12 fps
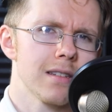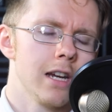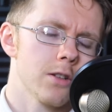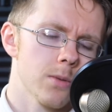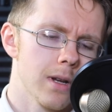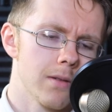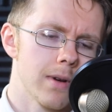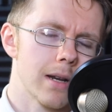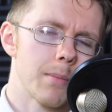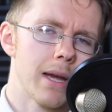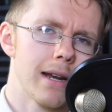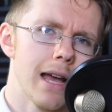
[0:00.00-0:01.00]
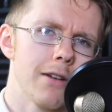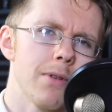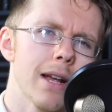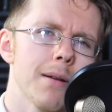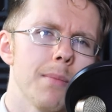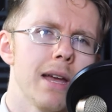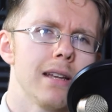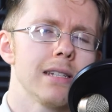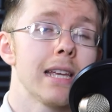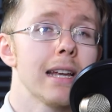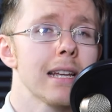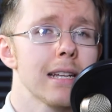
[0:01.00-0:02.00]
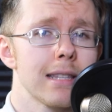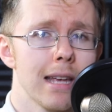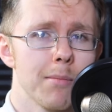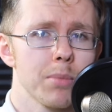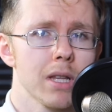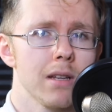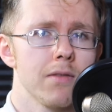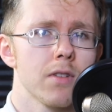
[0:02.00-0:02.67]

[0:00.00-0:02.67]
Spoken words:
Here's what I'd recommend. I'd recommend getting a template